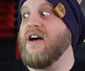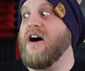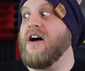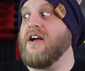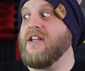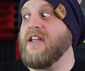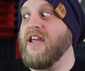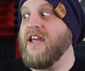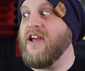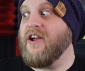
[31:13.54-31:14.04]
a
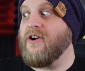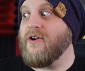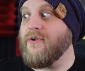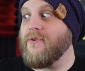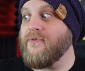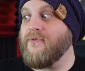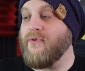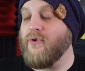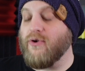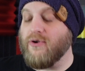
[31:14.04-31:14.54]
year
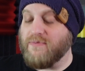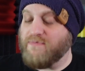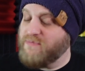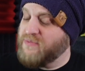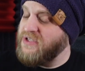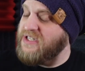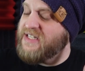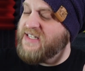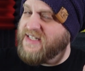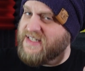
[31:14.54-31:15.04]
for
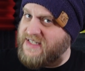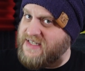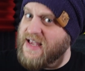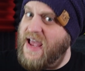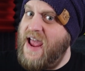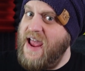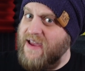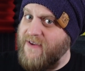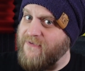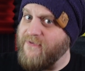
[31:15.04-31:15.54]

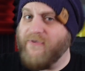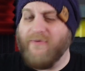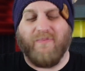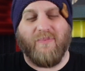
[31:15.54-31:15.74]
safe